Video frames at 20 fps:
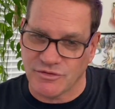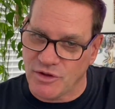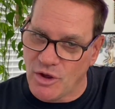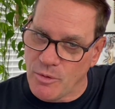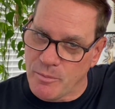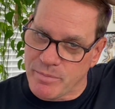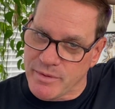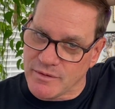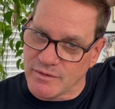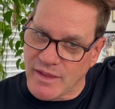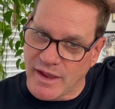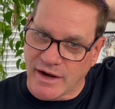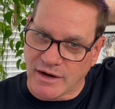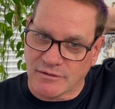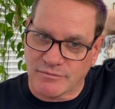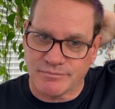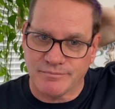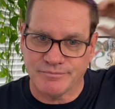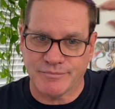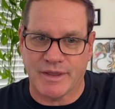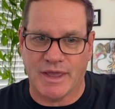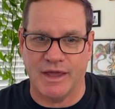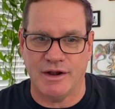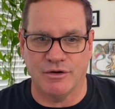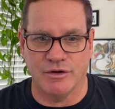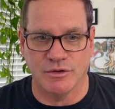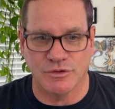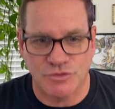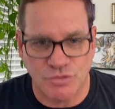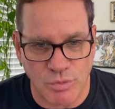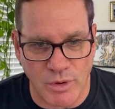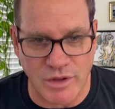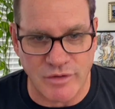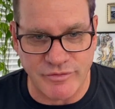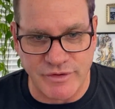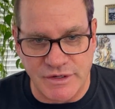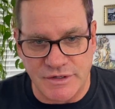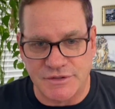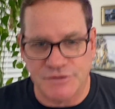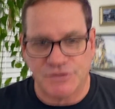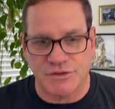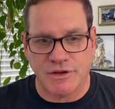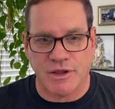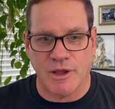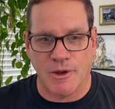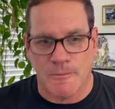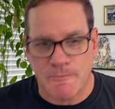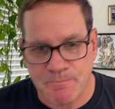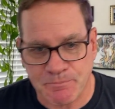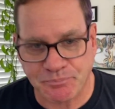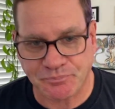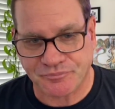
Open like, I don't know, 12 years ago.